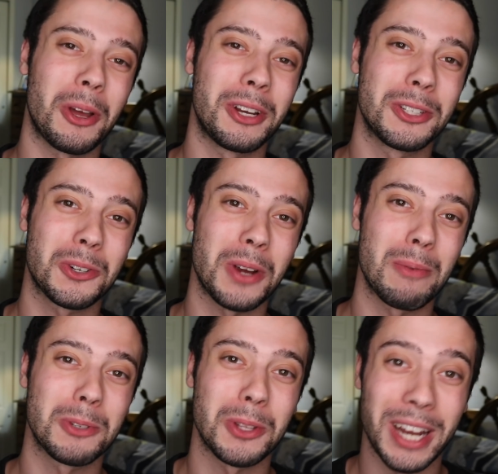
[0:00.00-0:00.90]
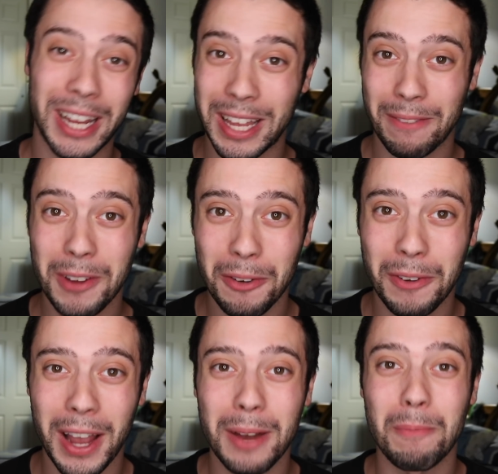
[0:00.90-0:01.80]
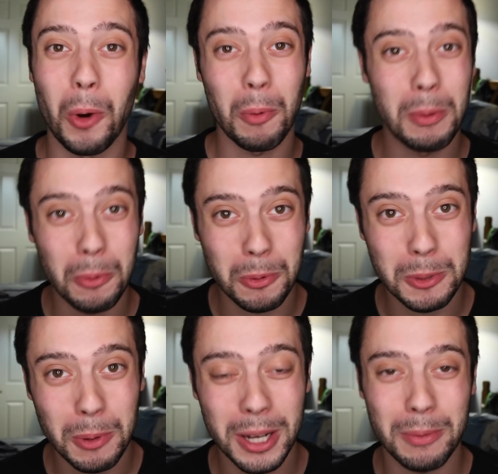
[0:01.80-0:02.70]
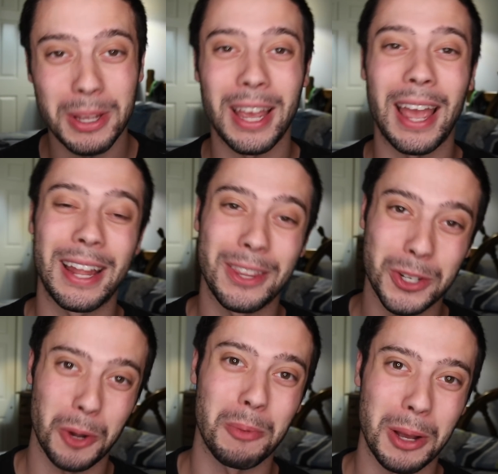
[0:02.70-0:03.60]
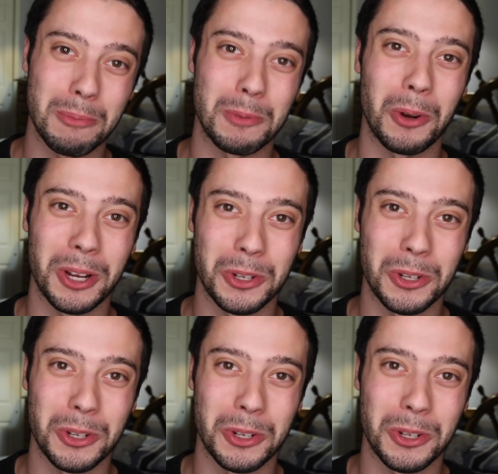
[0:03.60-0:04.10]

me on Instagram so that I can get verified, more people respond to me, and the show becomes more